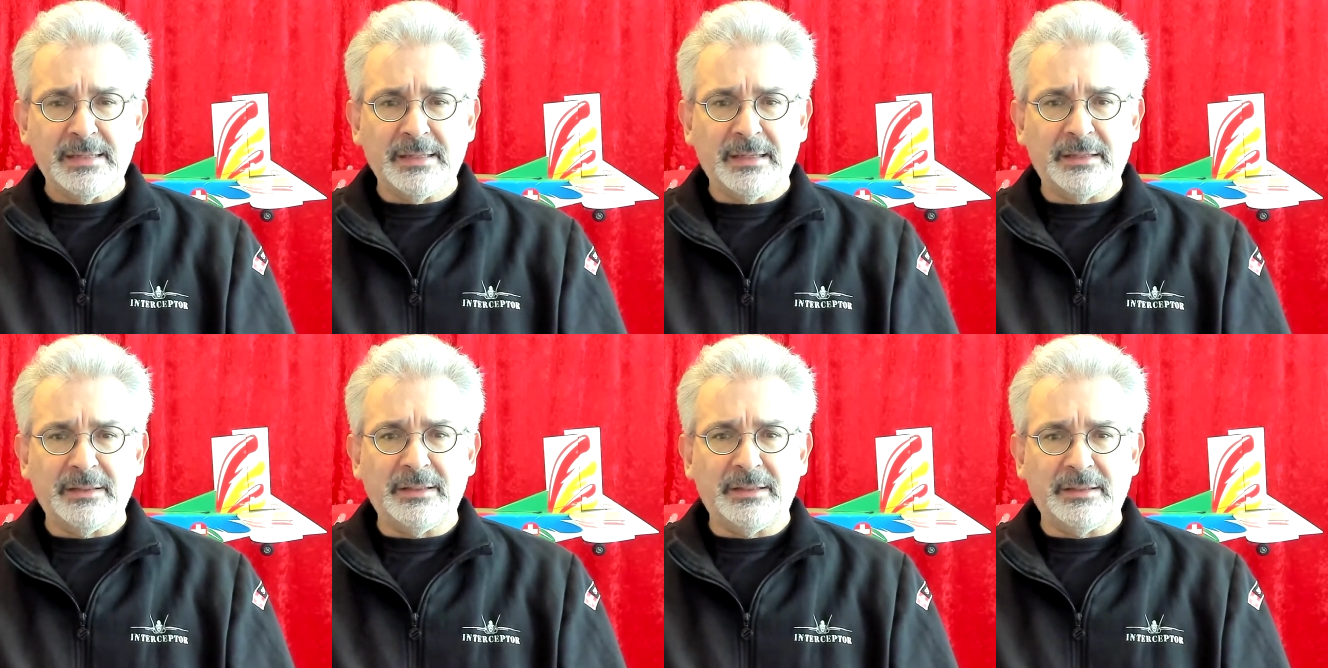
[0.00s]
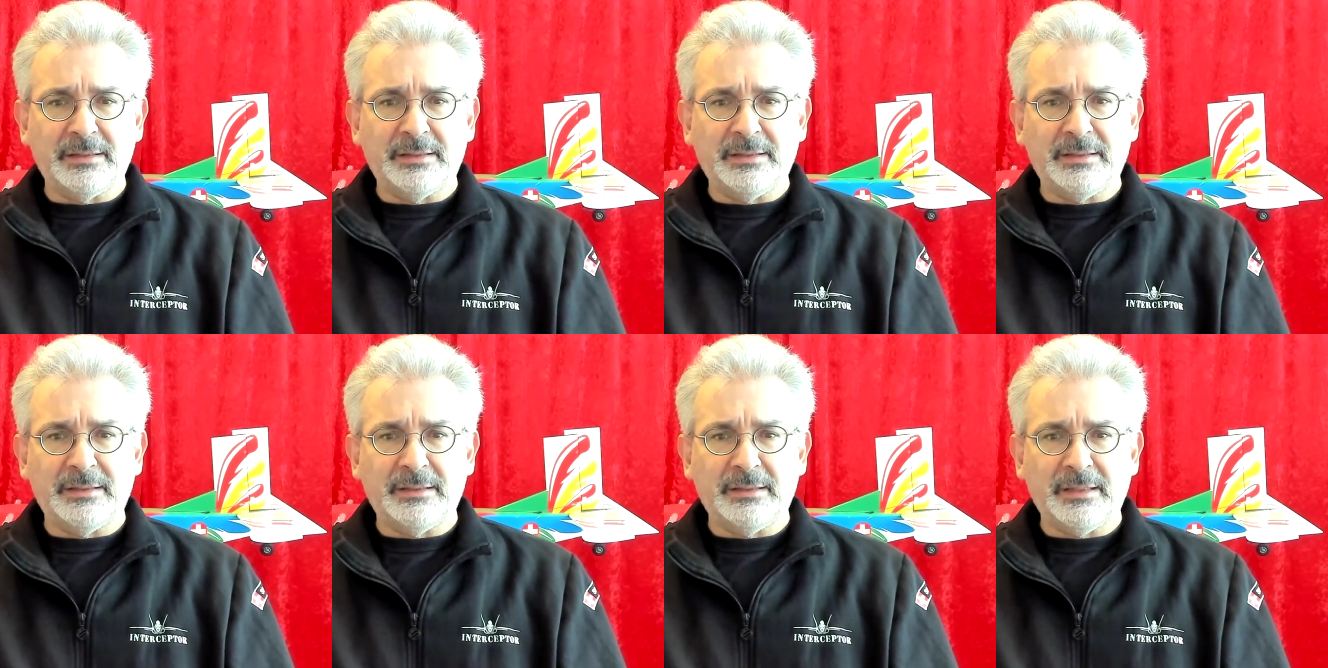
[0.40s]
I think
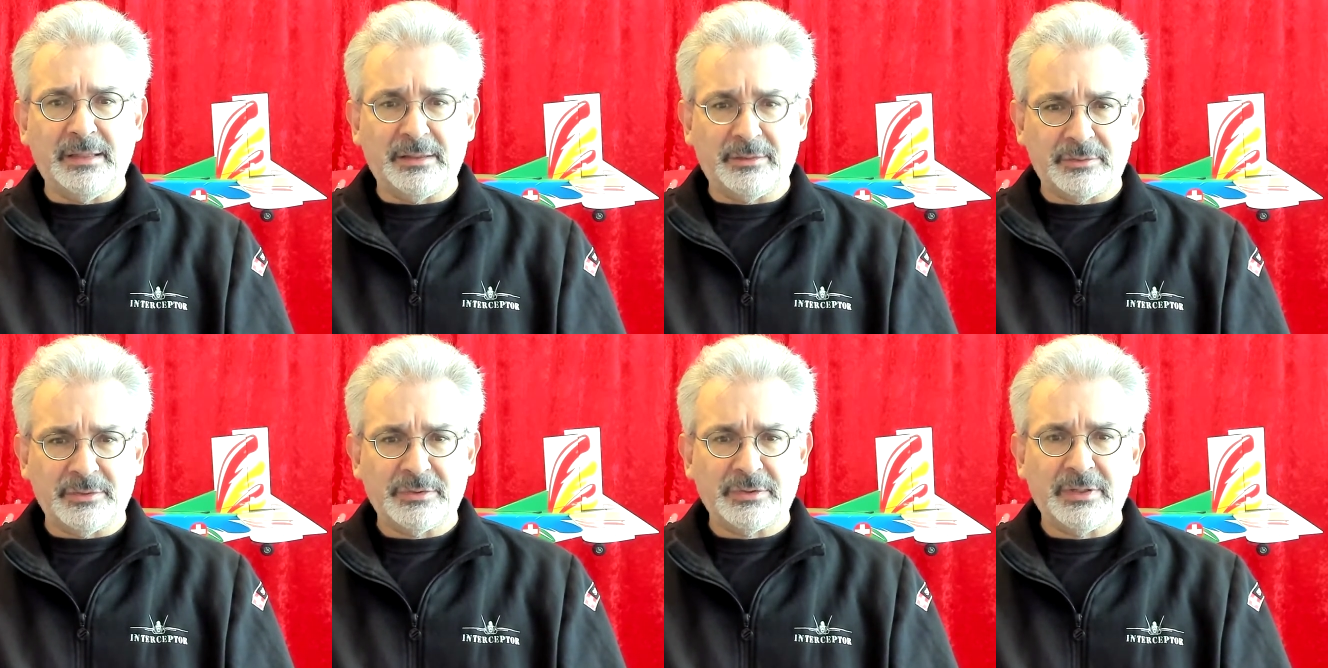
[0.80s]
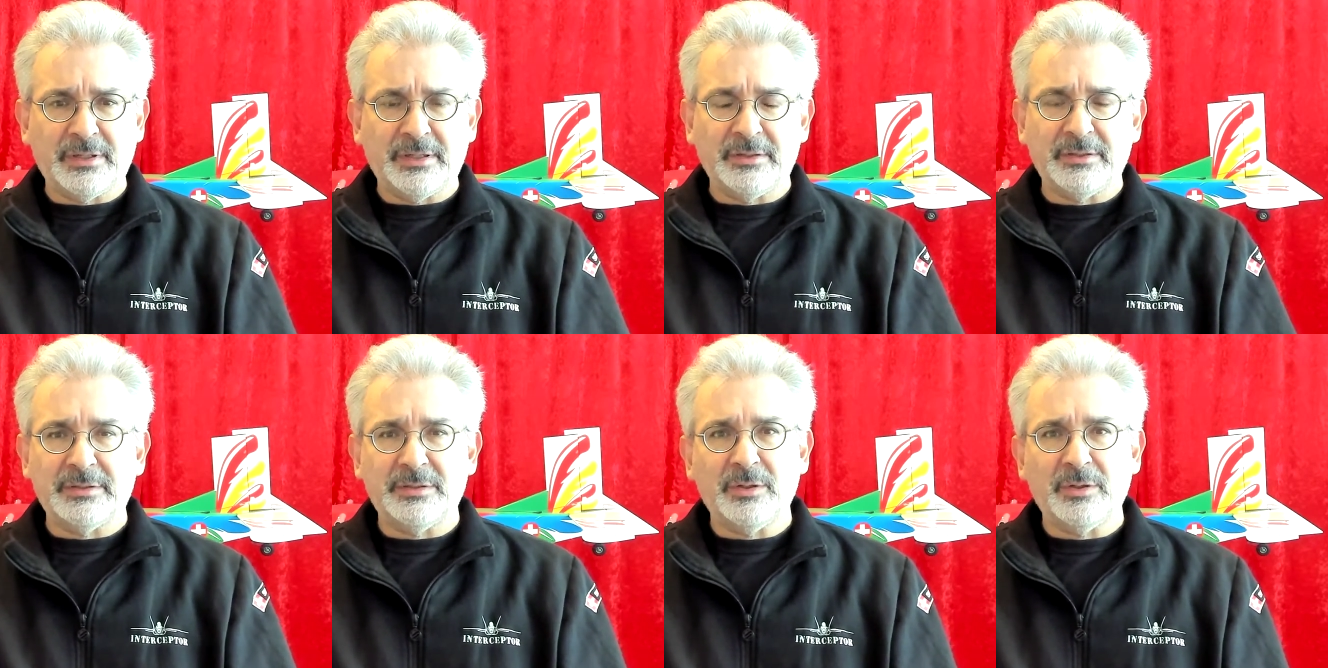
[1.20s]
the
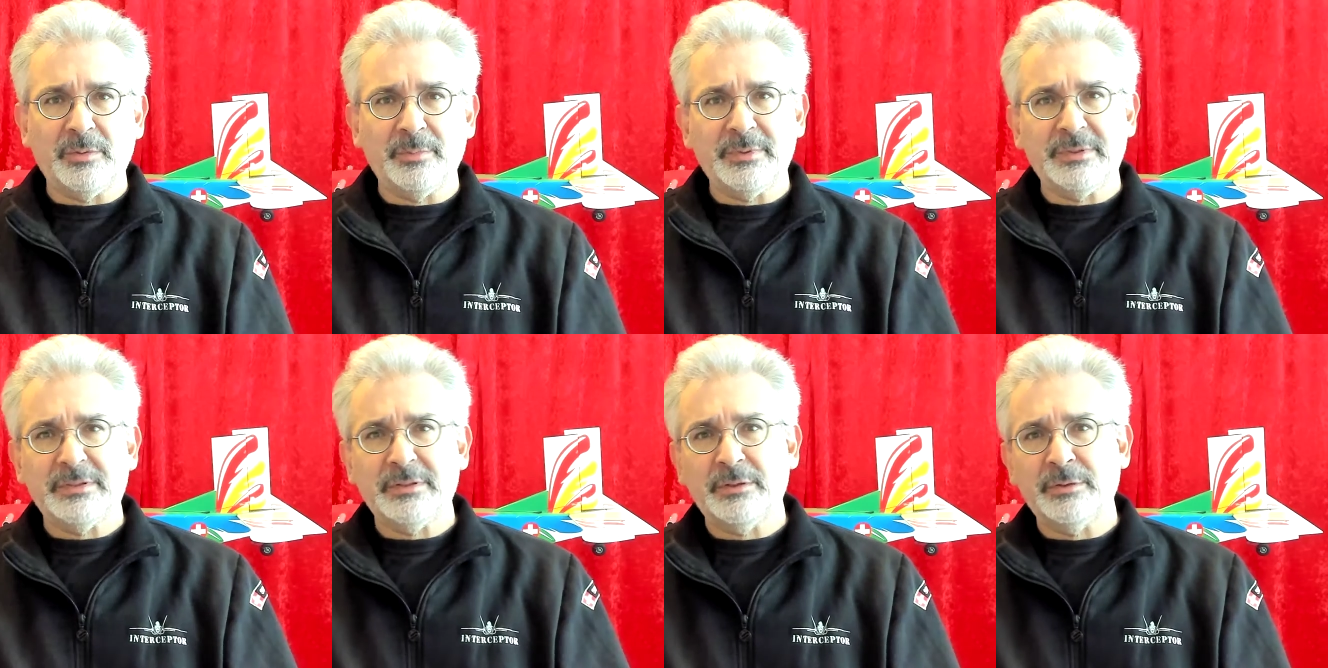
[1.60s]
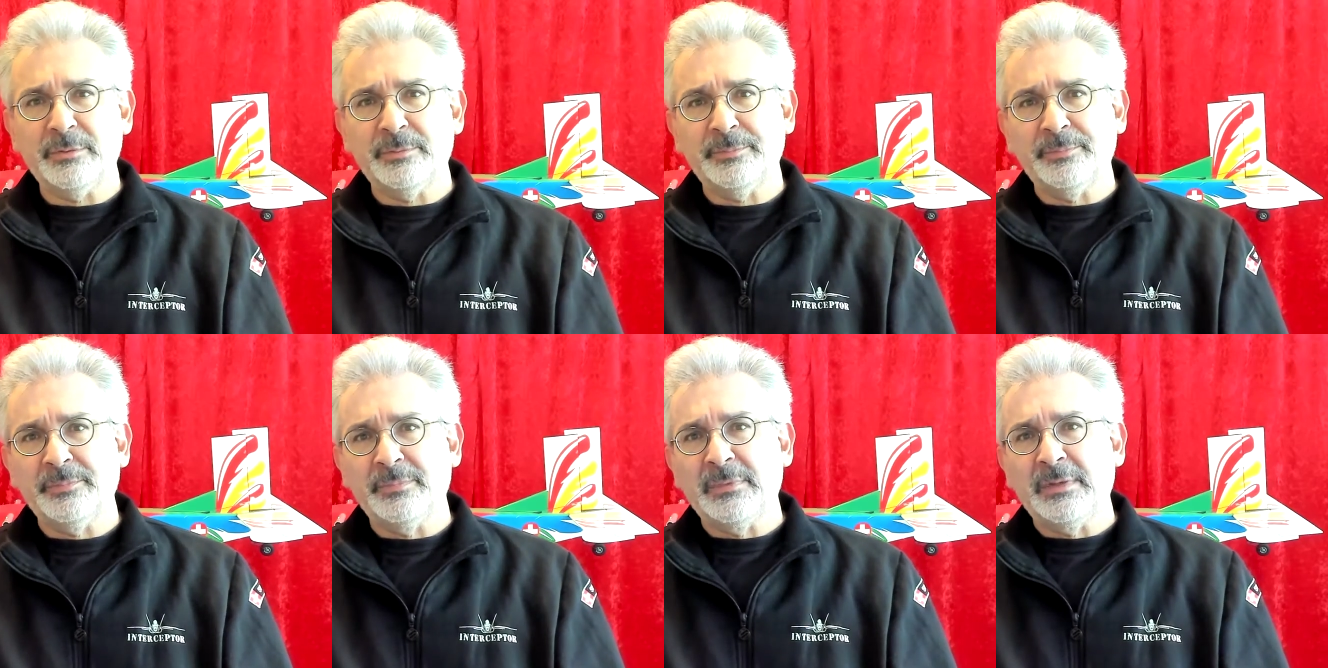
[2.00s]
Aeroscout is Hobby
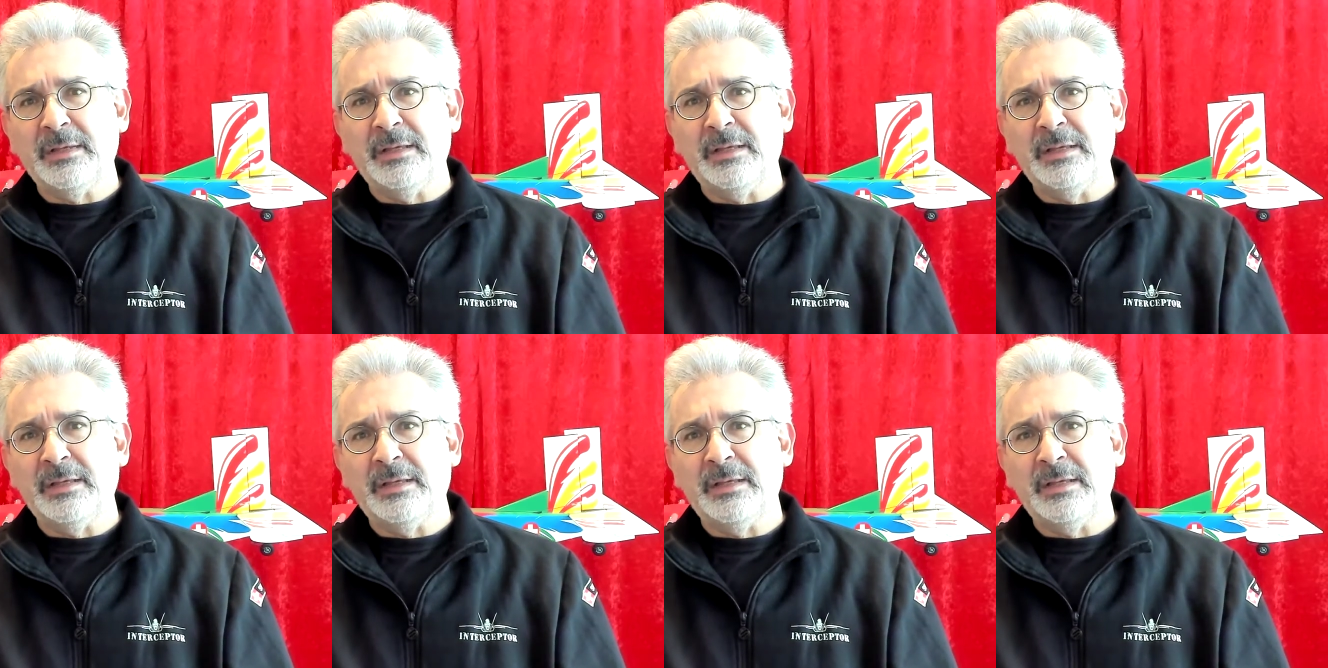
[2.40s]
Zone.